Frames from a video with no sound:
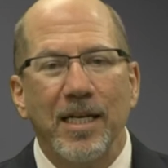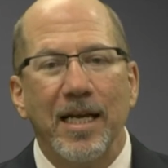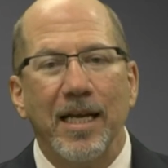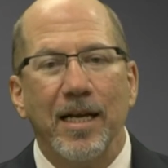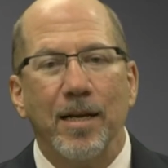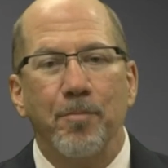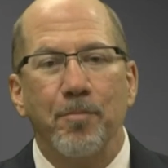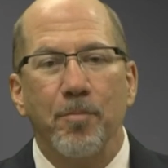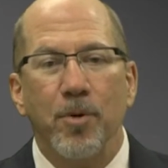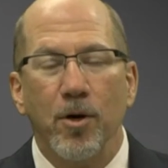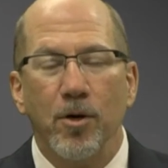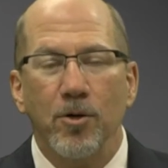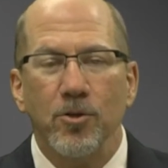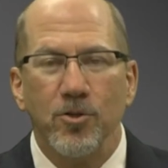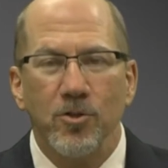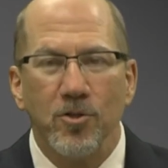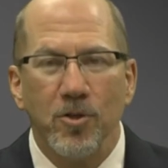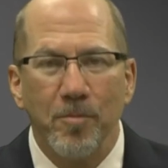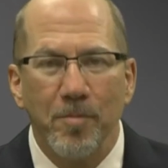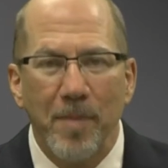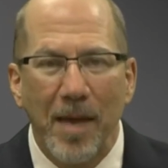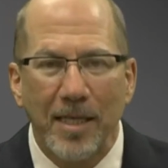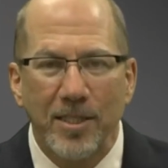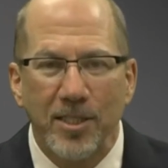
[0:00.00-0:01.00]
get a personal
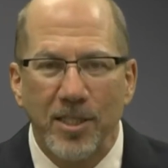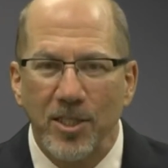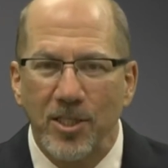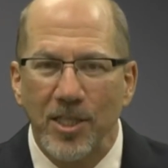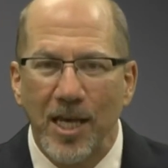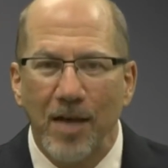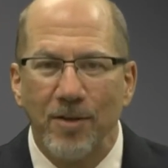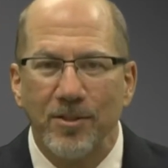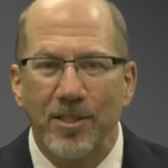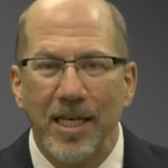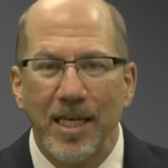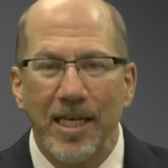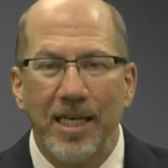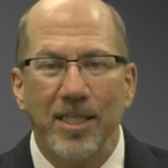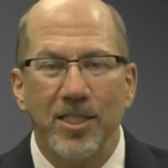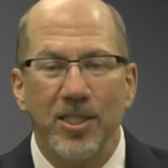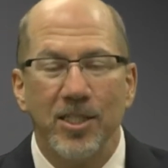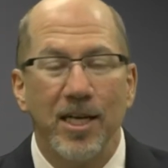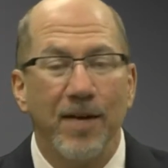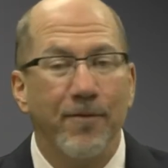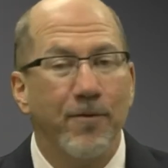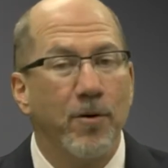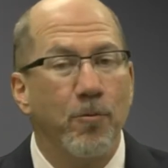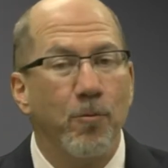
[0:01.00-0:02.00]
message out to each
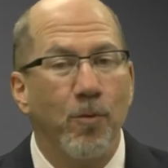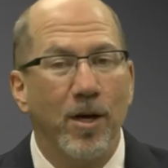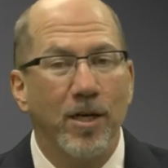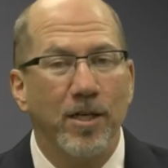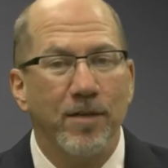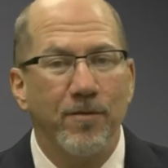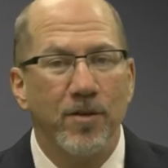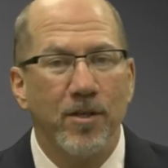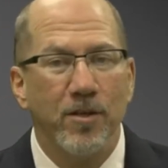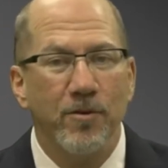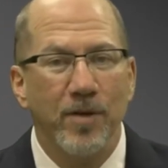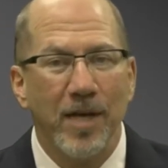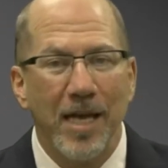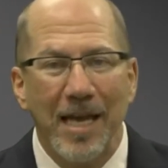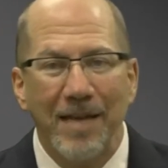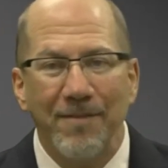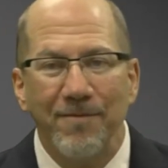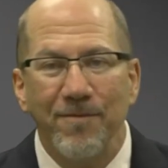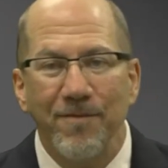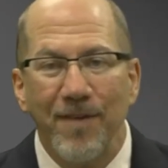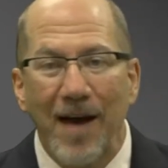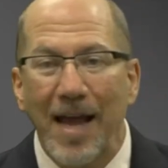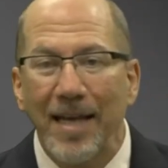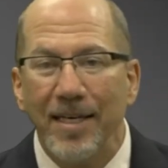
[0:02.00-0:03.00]
and every one of you,
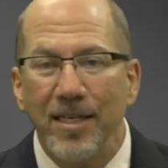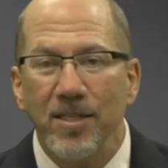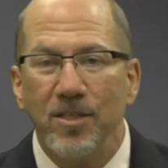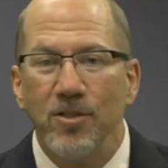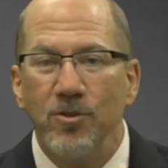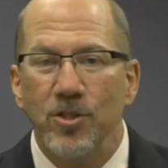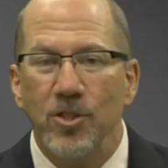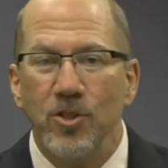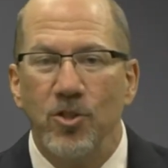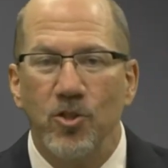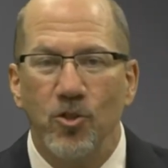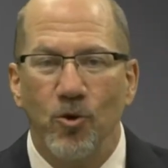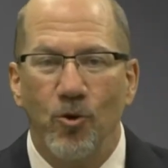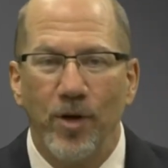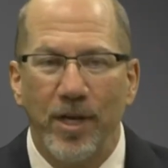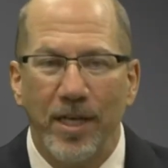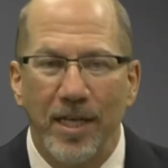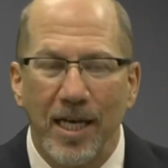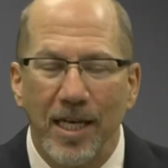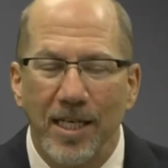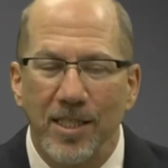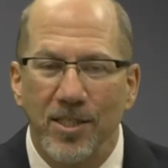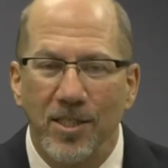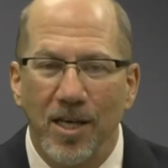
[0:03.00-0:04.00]
inviting you to join
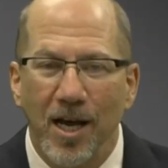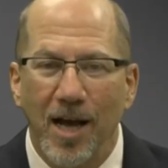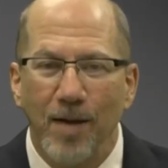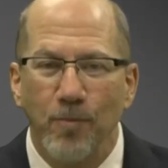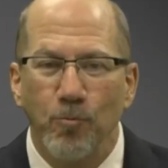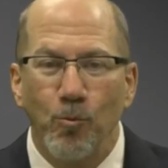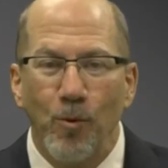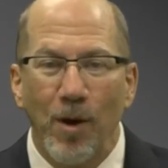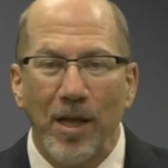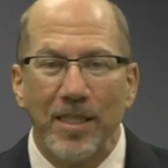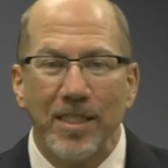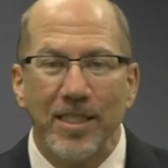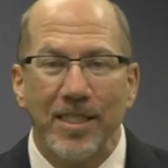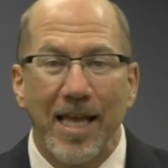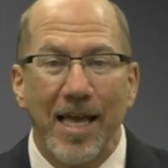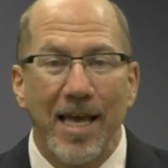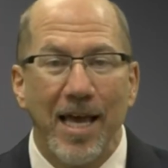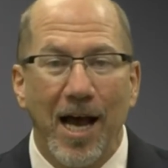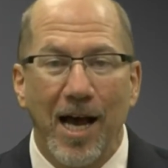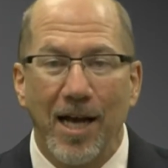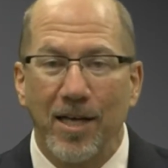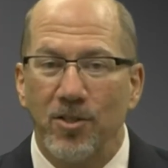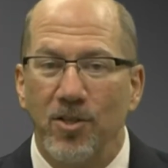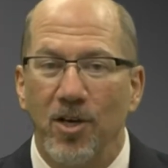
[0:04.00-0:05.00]
us on
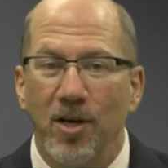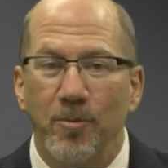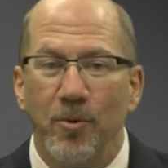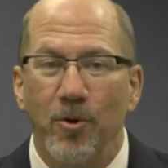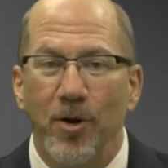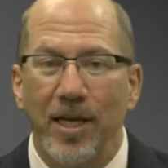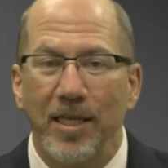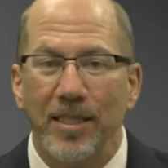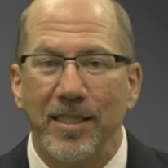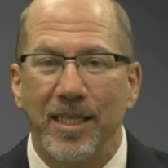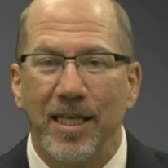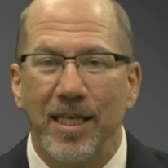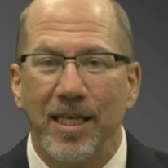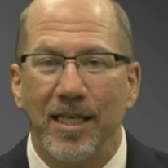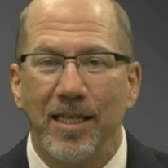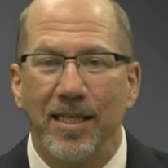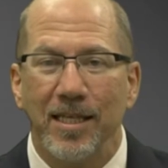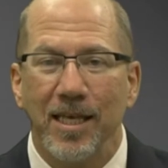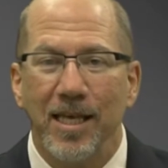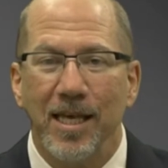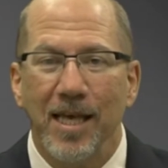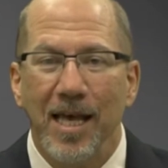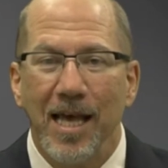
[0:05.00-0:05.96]
Wednesday, October 18th